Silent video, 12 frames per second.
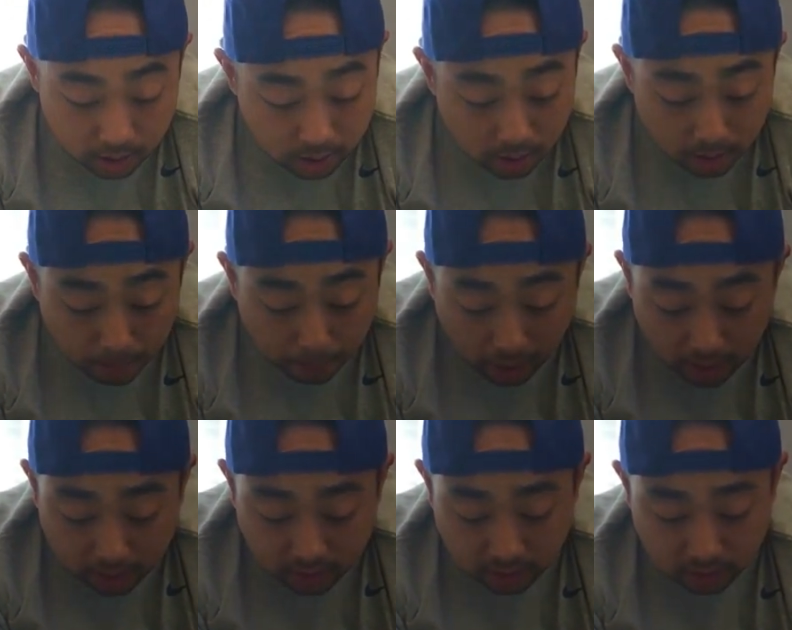
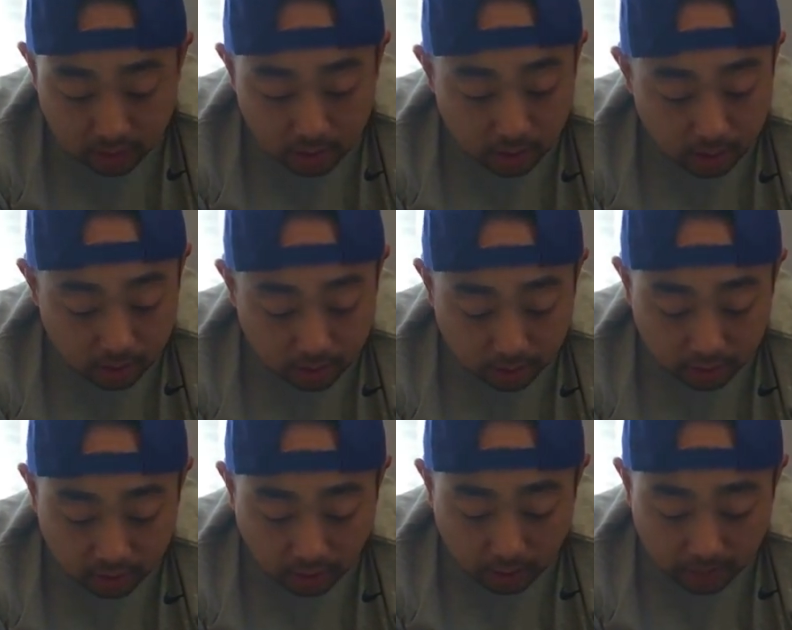box, the
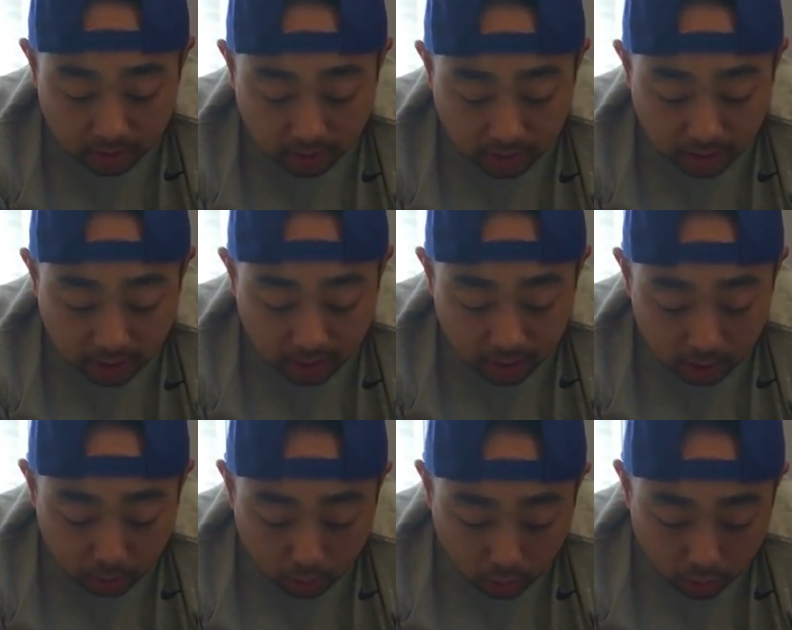theme is
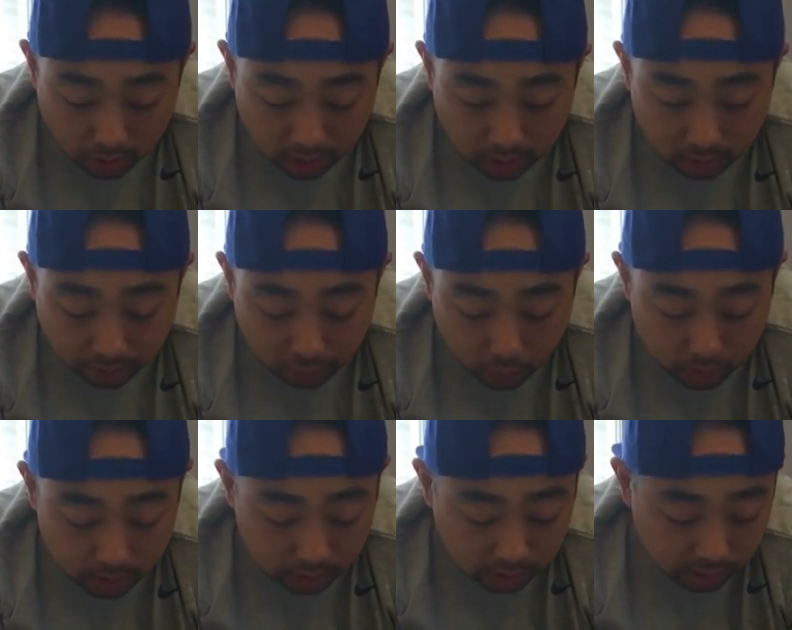animal
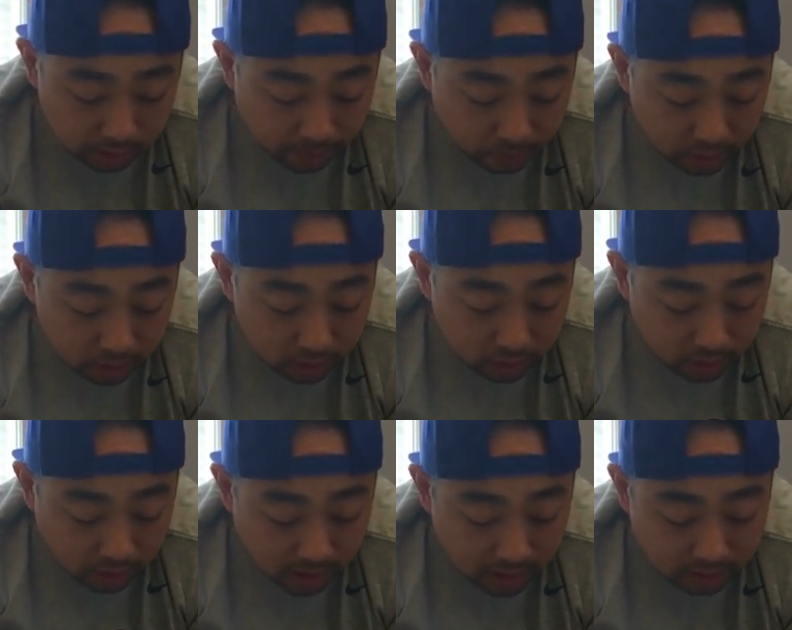influence.
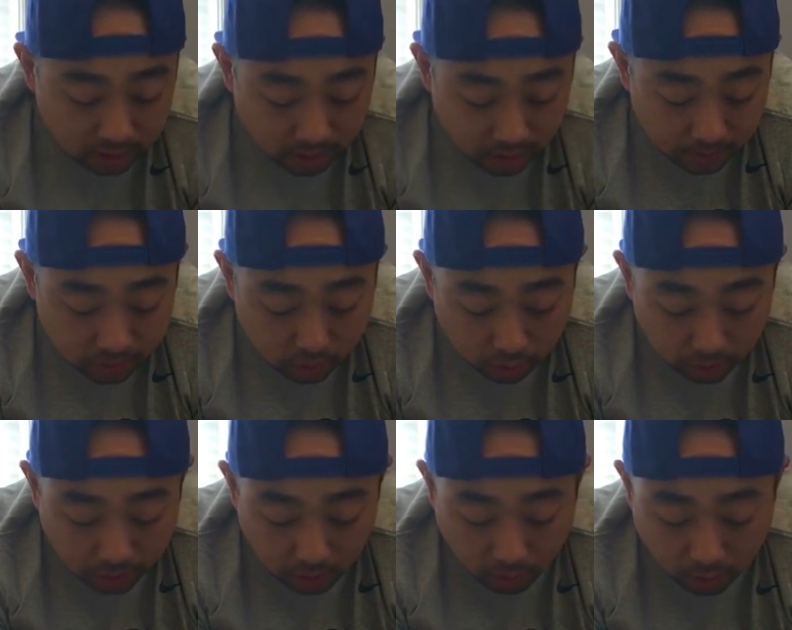July's theme is going to be
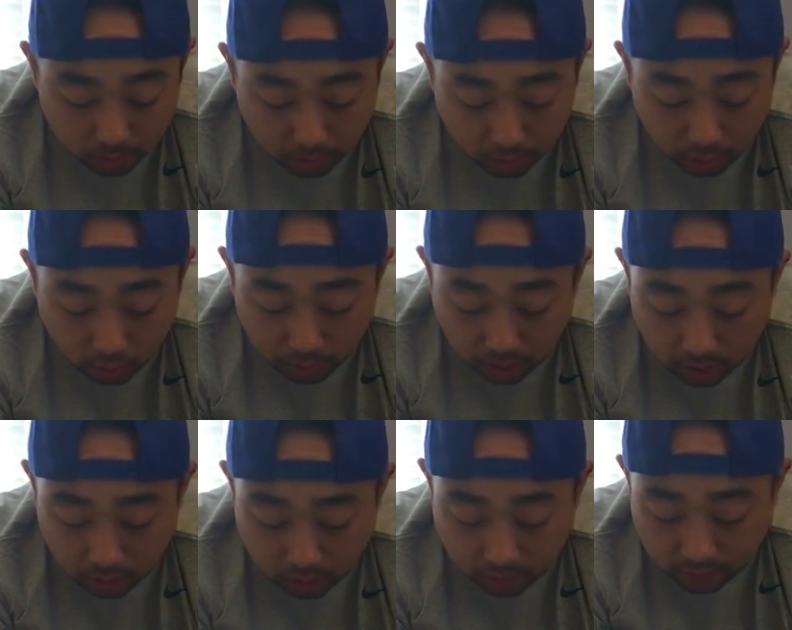incredible. It will be heroes and
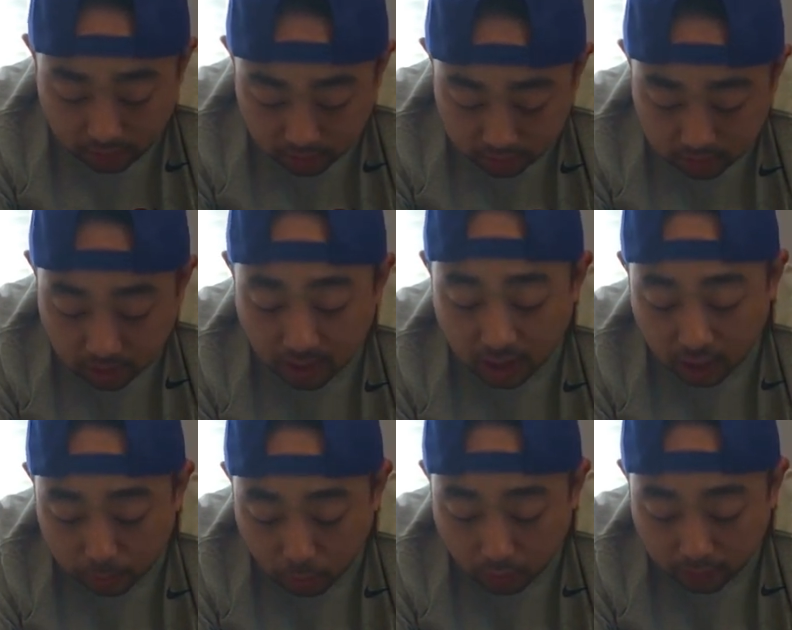villains, animal
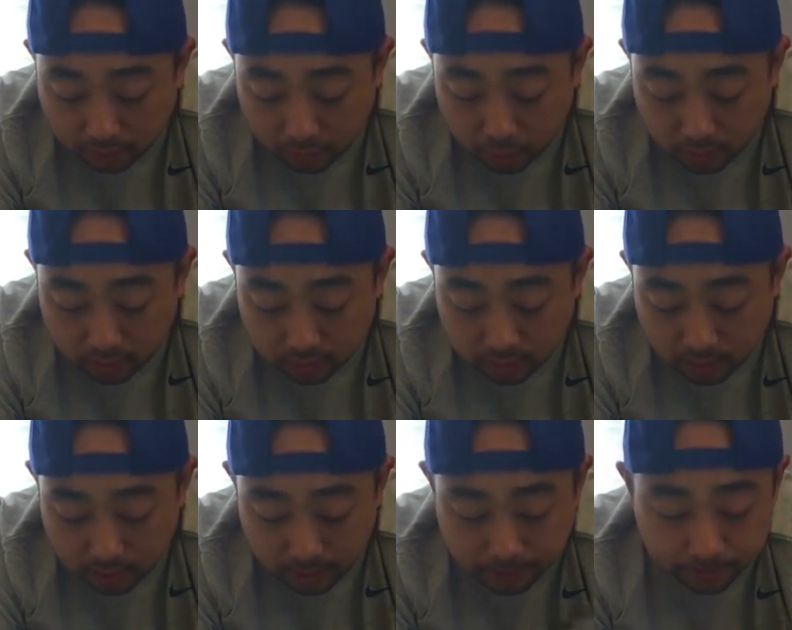influence.
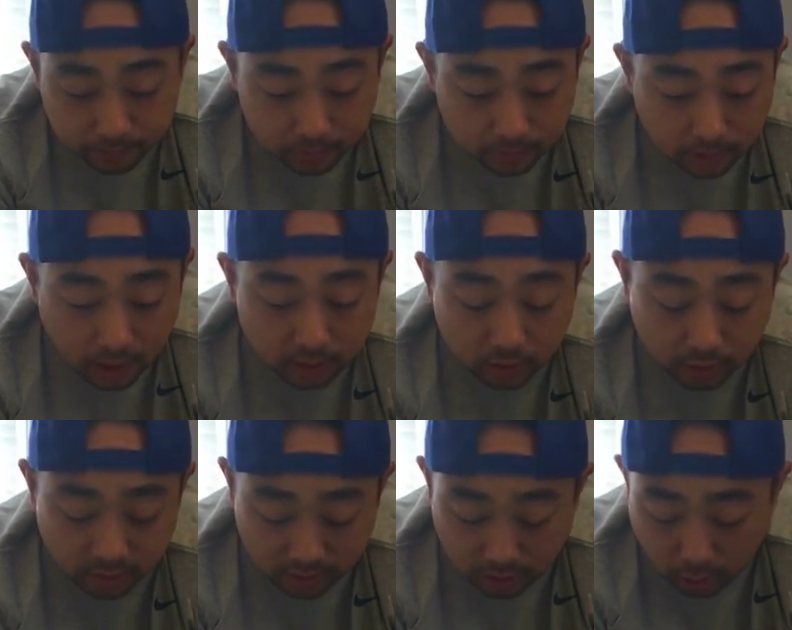Ah, so they're
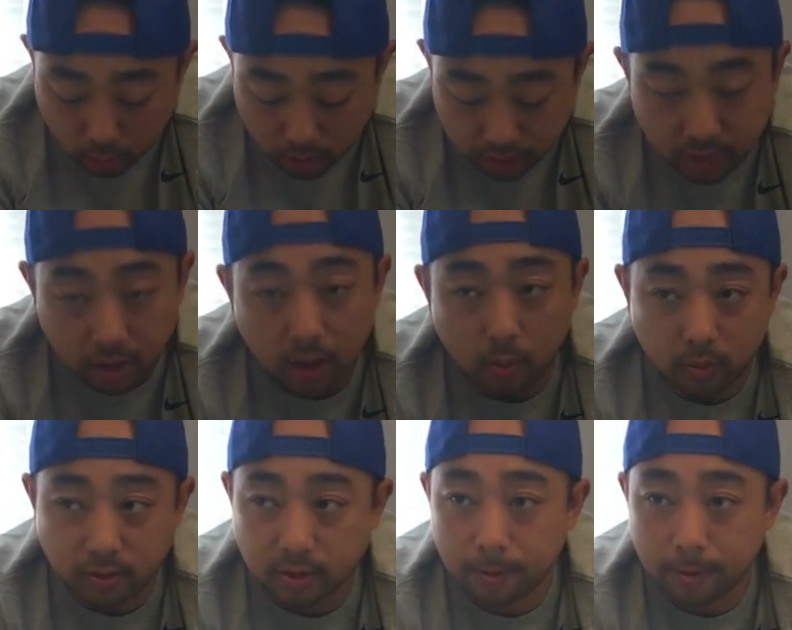sticking with uh, what is it?